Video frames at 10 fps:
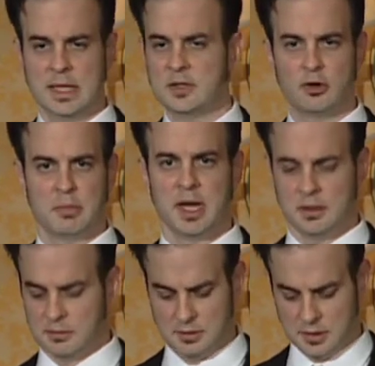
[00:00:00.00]

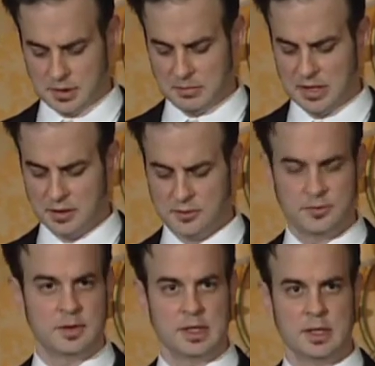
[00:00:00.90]
domain.
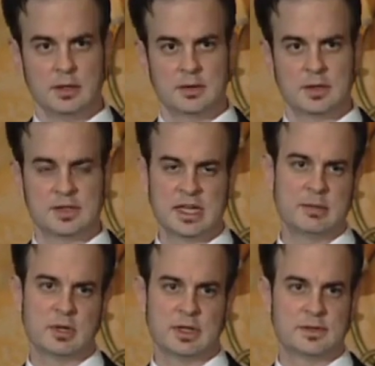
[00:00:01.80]
Because the
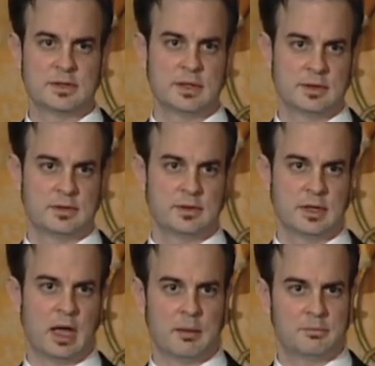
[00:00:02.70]
schema is
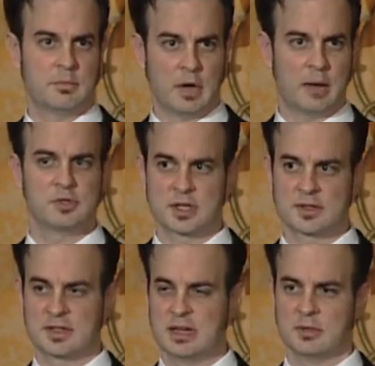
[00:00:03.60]
an object
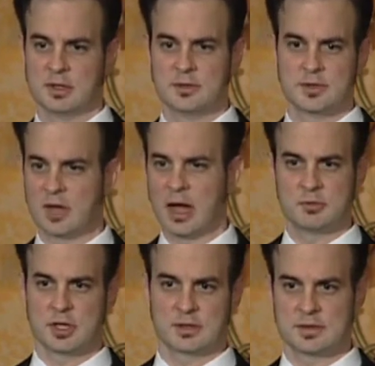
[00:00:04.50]
schema. It's just
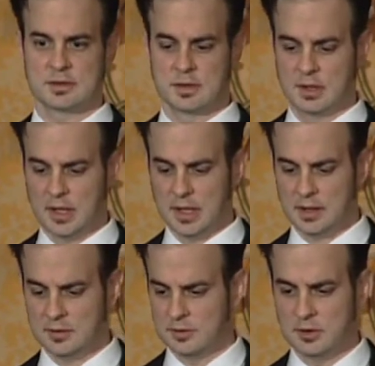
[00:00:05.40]
objects,
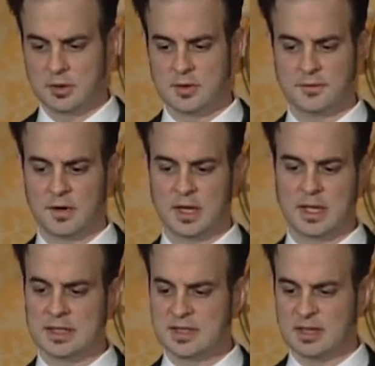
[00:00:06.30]
and you can define
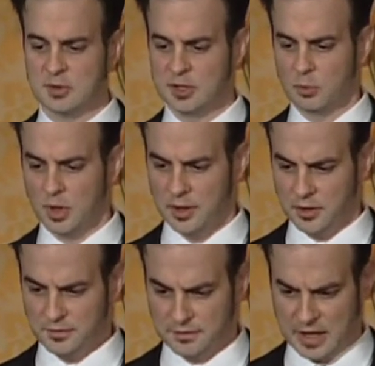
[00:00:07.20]
any schema you want on
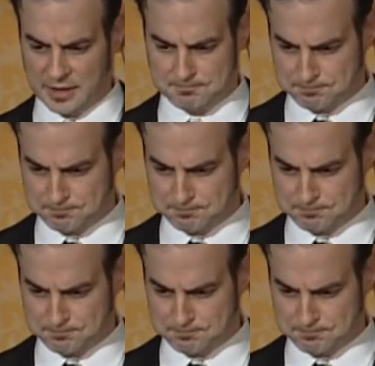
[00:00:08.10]
the fly.